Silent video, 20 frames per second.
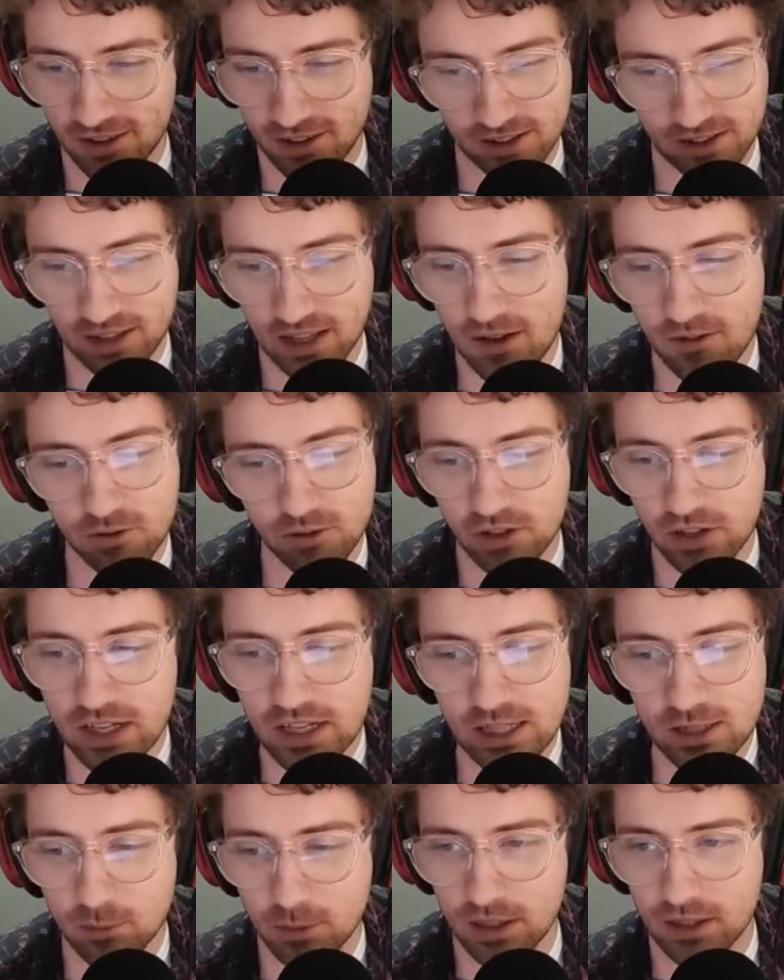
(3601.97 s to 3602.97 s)
Love seeing
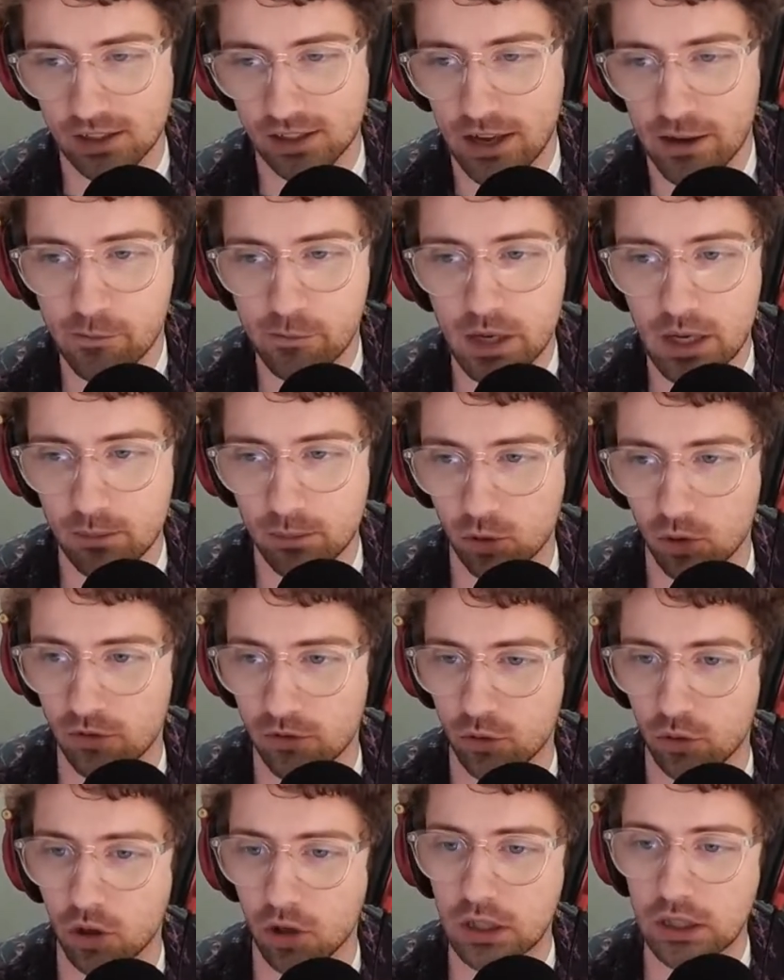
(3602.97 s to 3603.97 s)
it, man. Love being proved
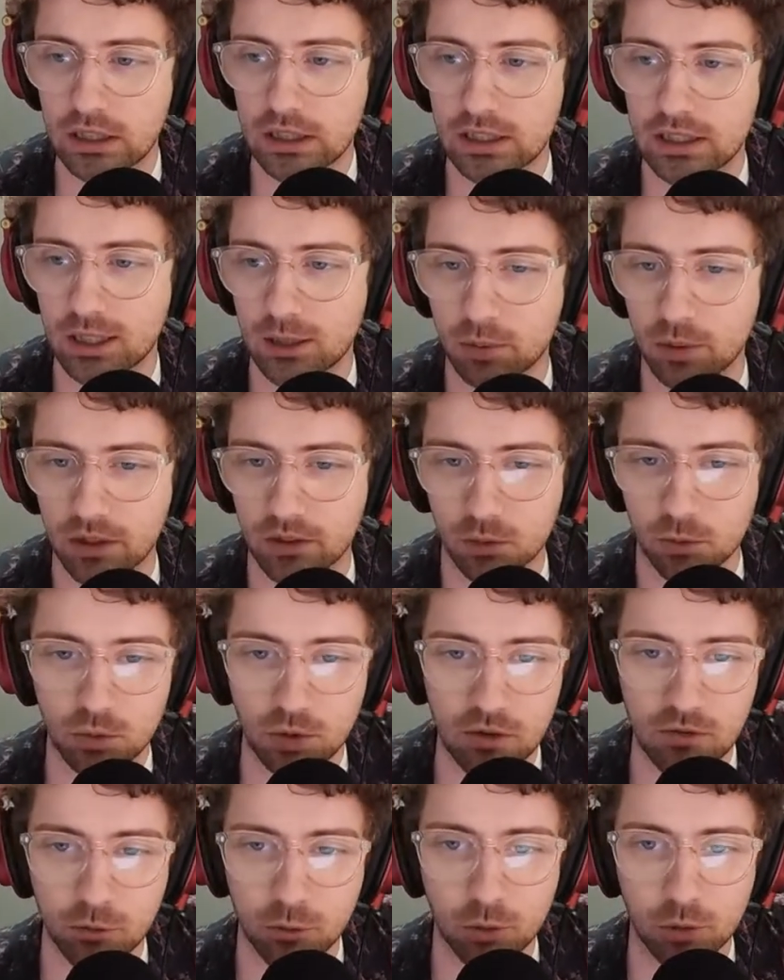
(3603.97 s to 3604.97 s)
wrong. They're playing some
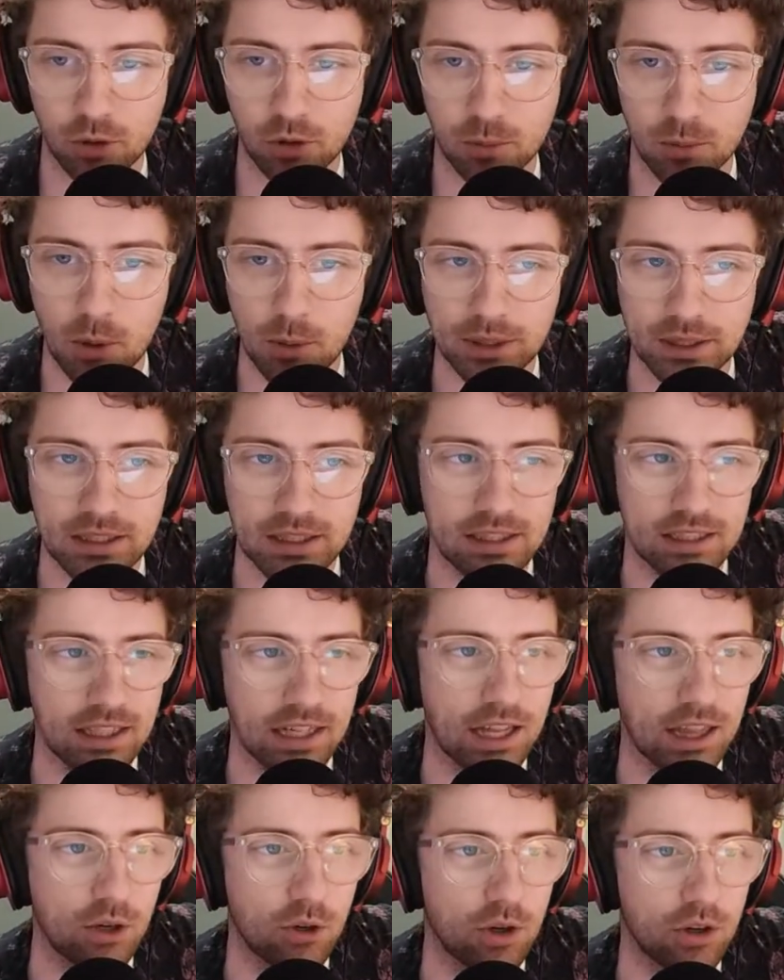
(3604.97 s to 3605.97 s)
great football at the moment,
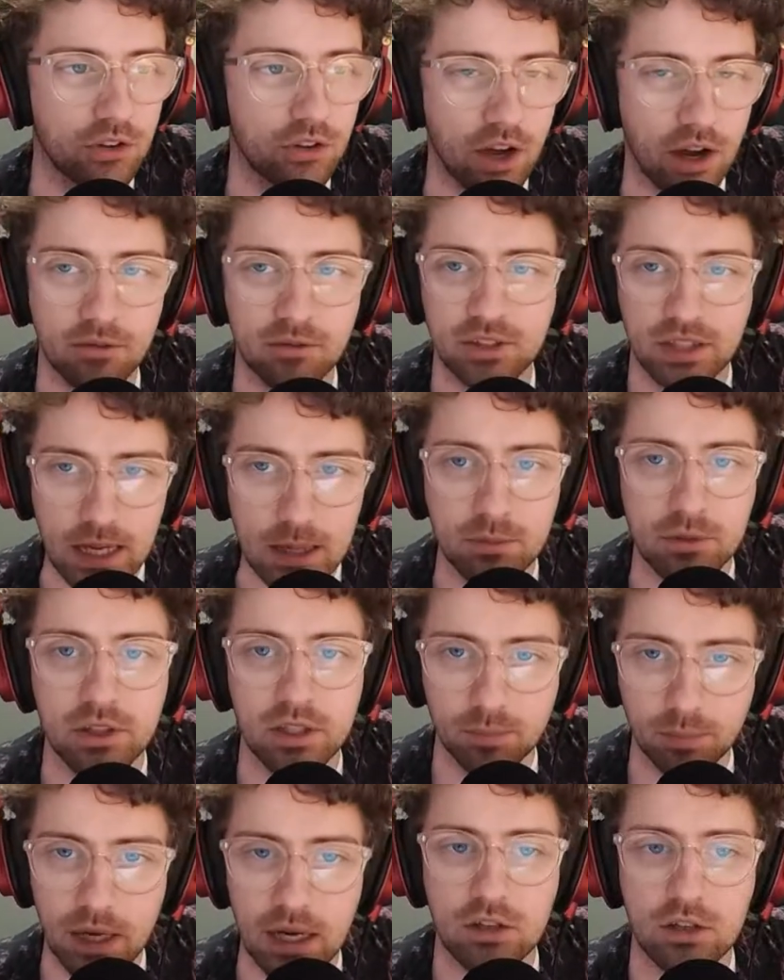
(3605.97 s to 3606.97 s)
and they're a tough team to
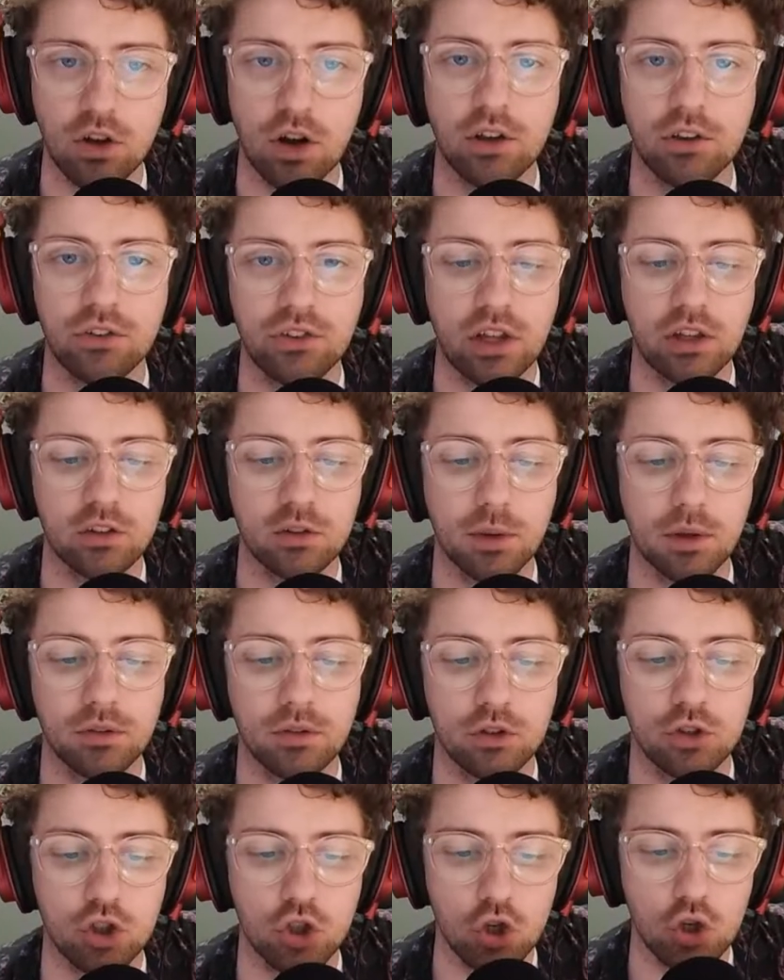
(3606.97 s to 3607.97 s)
beat. Guys, thanks so much for
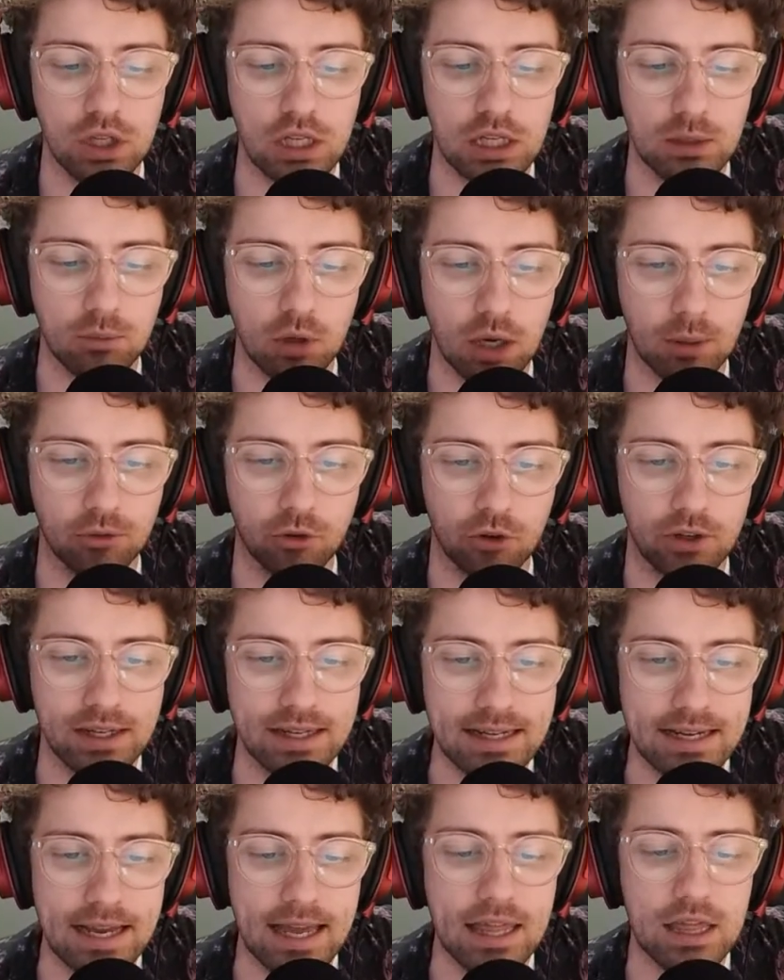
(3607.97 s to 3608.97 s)
tuning in. My name's Lockie.